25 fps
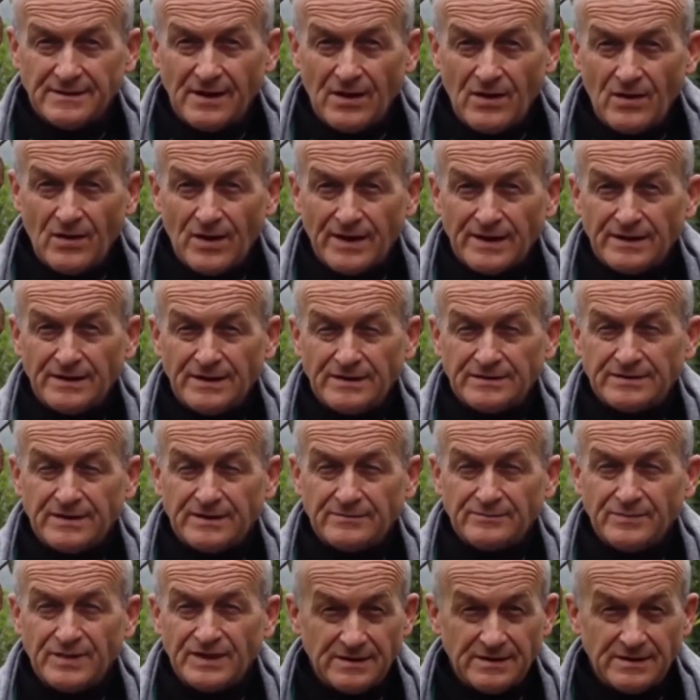No, I
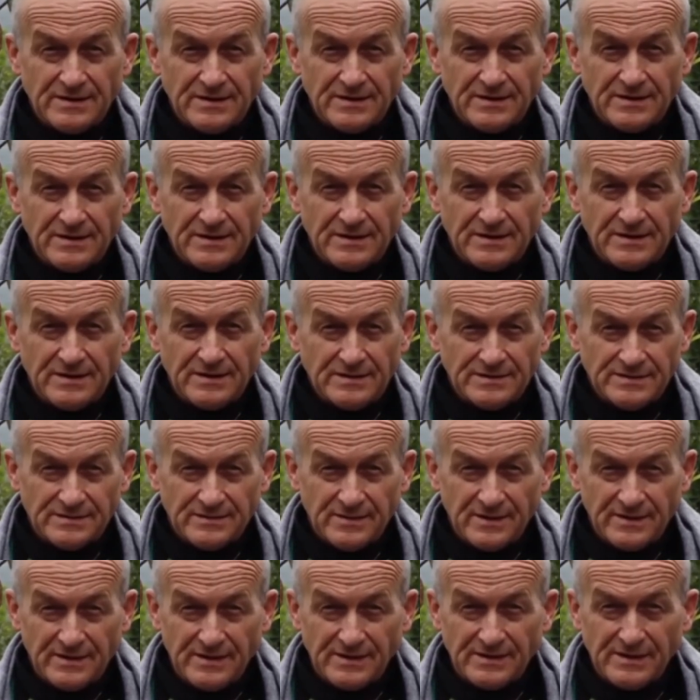need
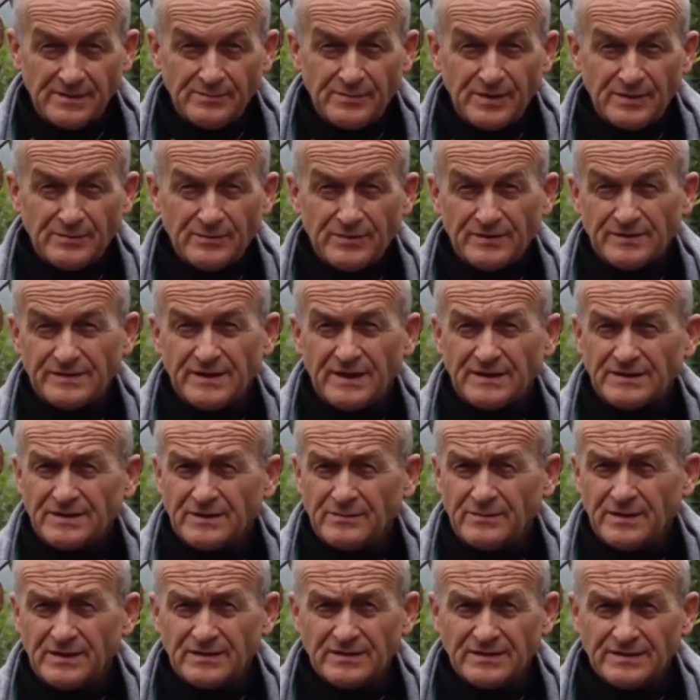immediate help and
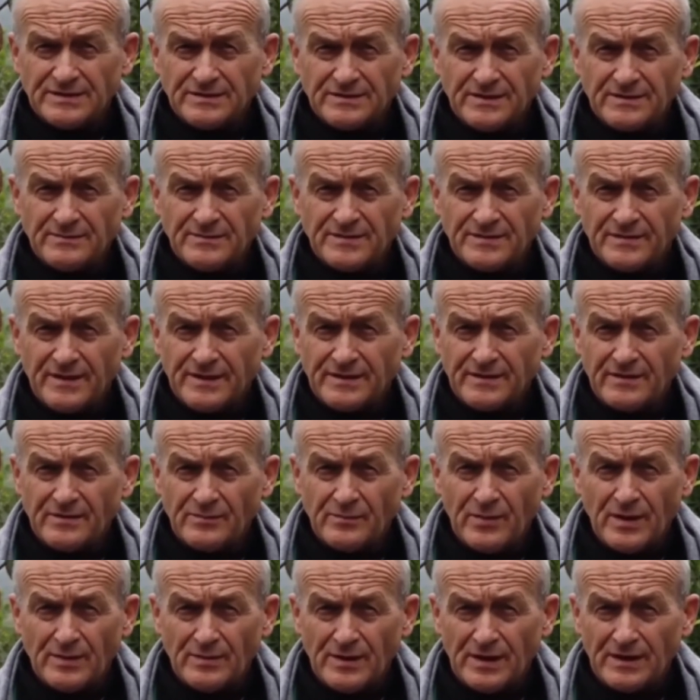protection, because I'm
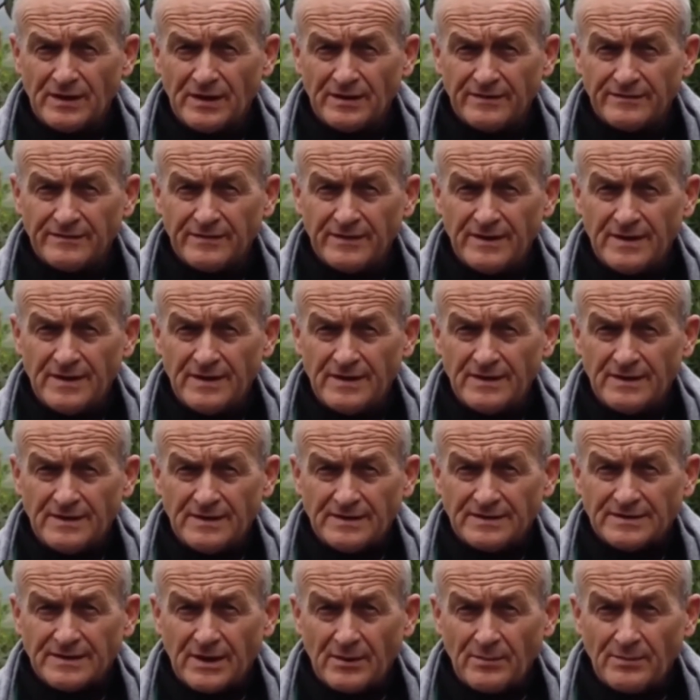threatened by my life.
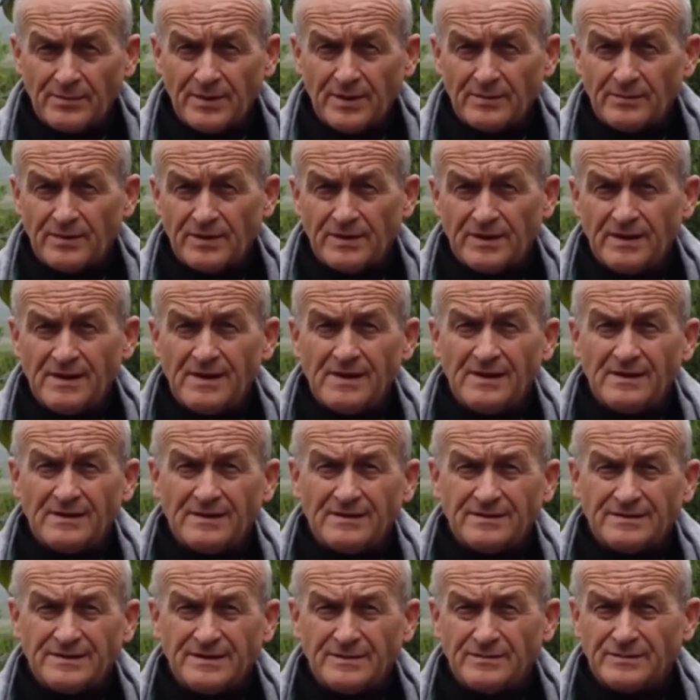Some people
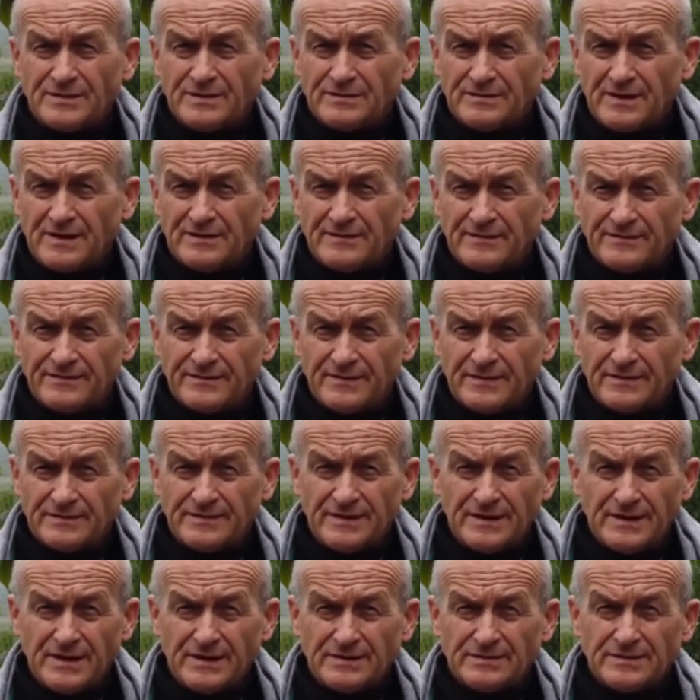seem to have
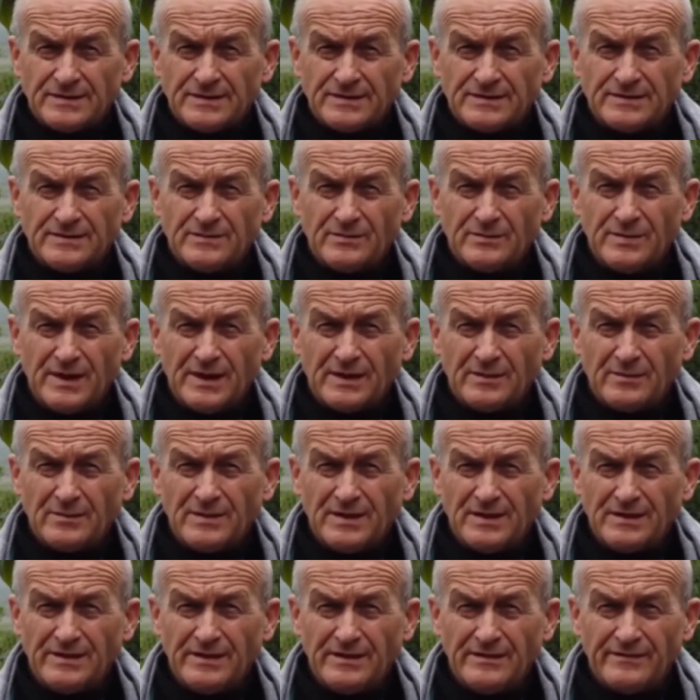the interest to make
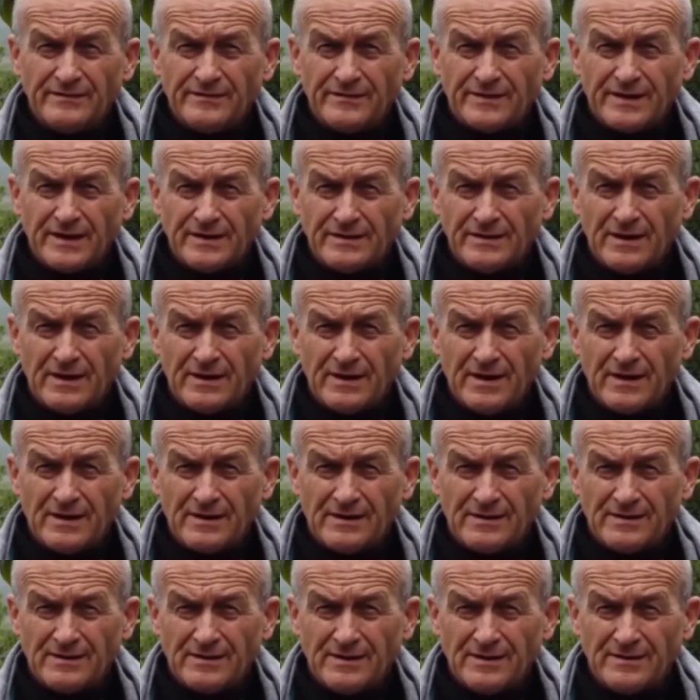me leave Kenya,
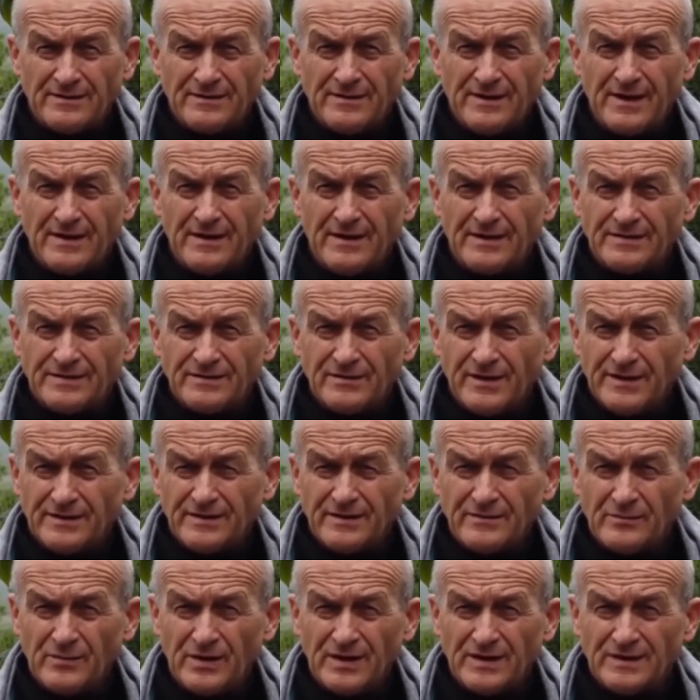and they
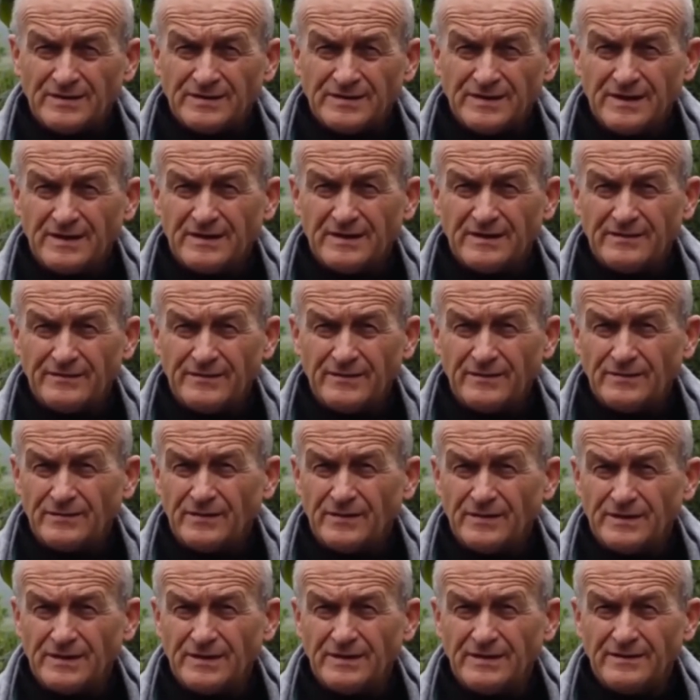threaten me and say, if
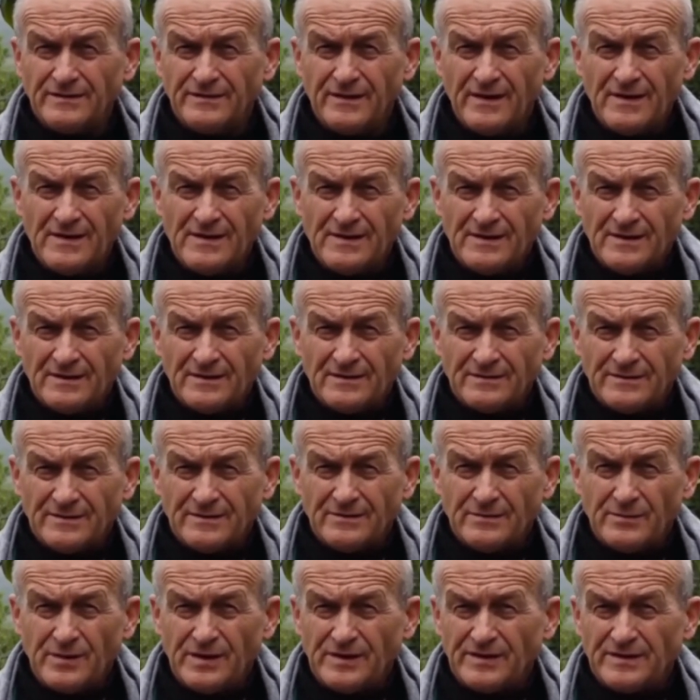you don't leave,
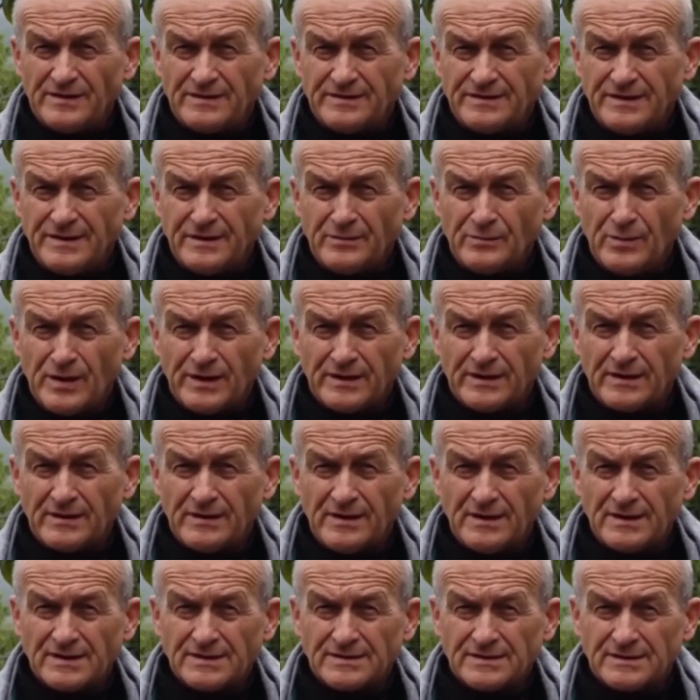you'll be seen by
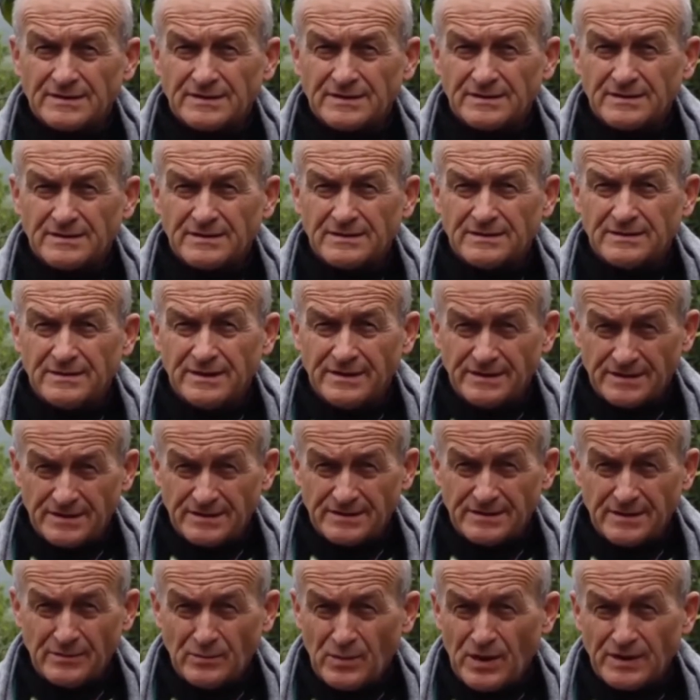killers. This
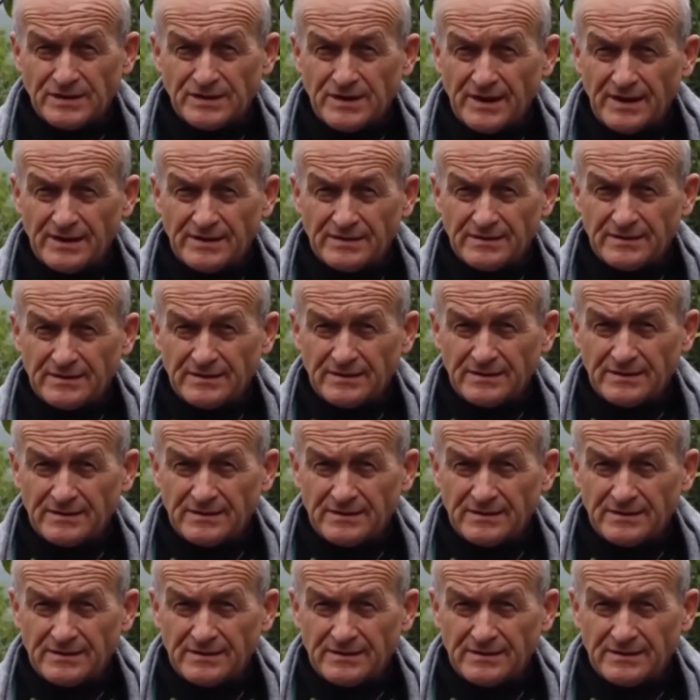is in my chat.